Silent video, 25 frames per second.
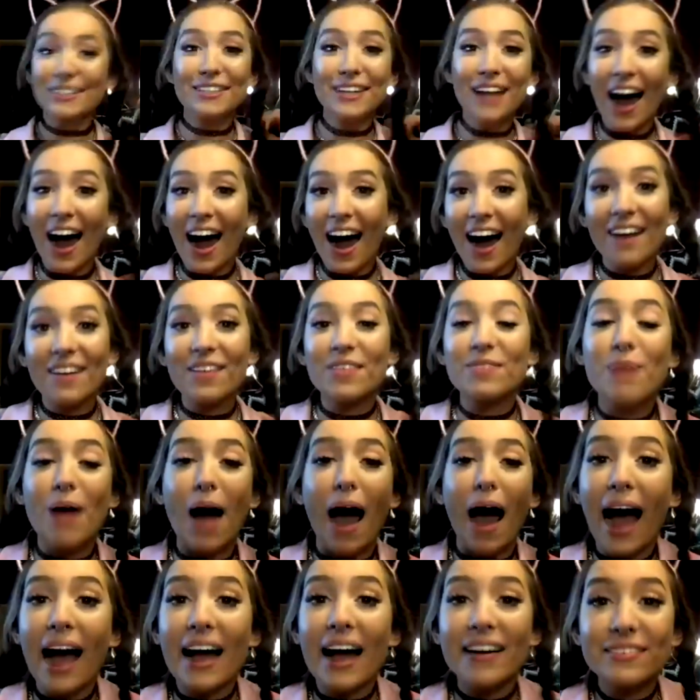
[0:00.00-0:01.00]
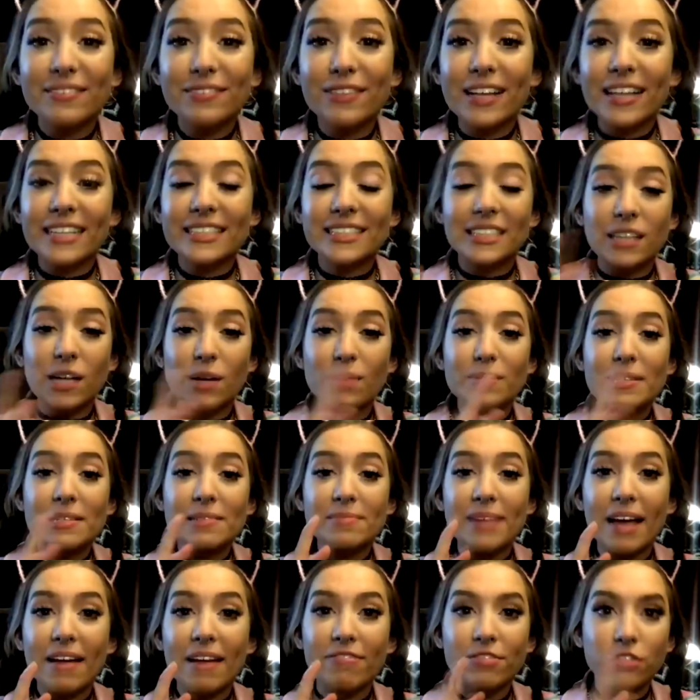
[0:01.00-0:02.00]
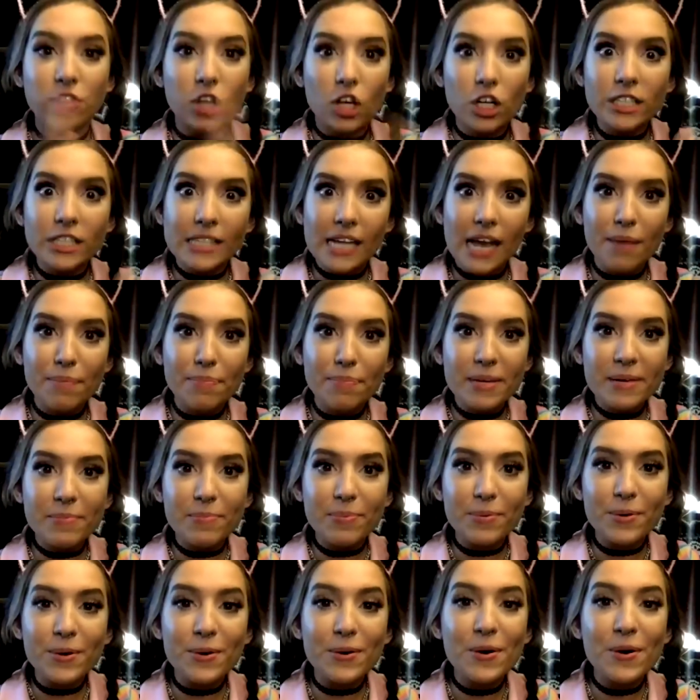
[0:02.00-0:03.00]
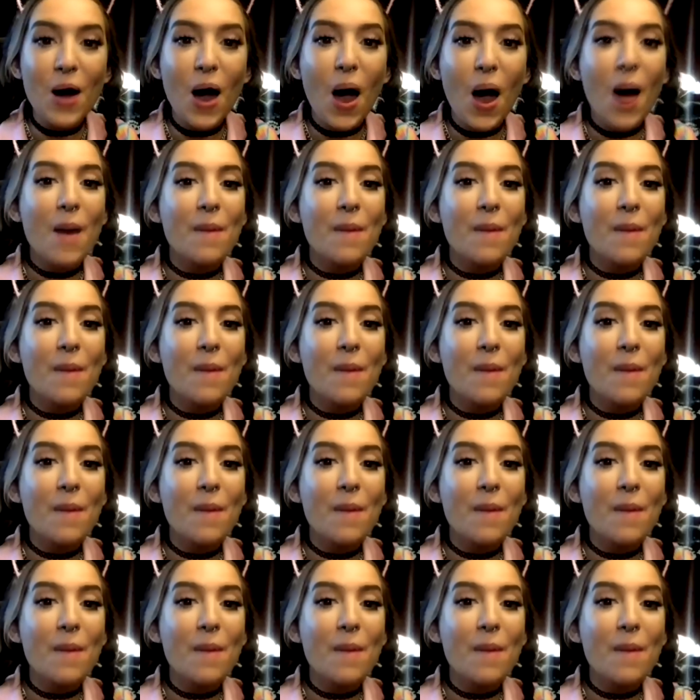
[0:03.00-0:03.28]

No, but sometimes I've looked at people,